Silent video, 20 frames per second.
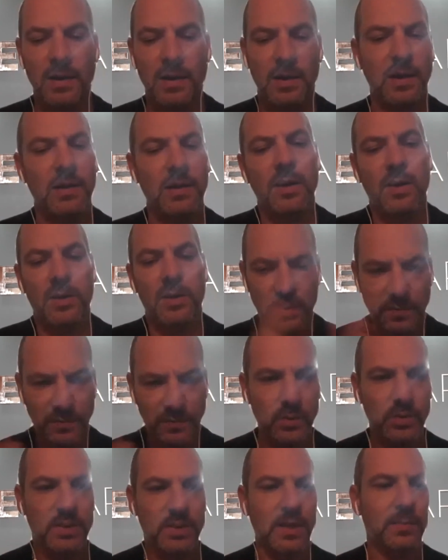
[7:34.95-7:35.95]
it's a few
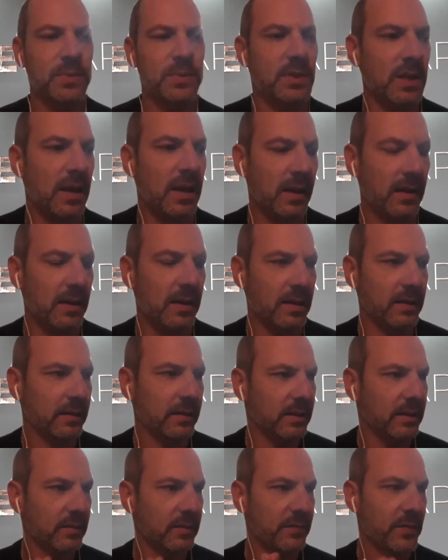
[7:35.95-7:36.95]
steps. I think
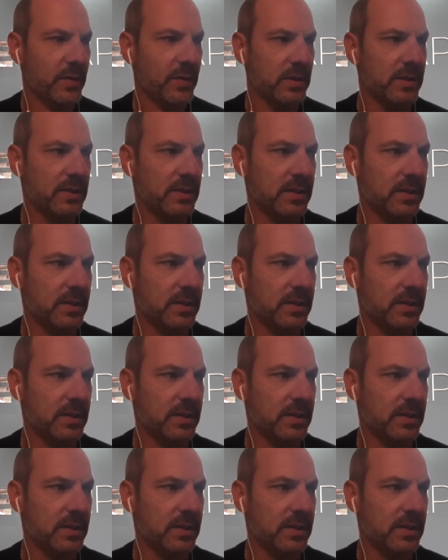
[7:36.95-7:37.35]
the first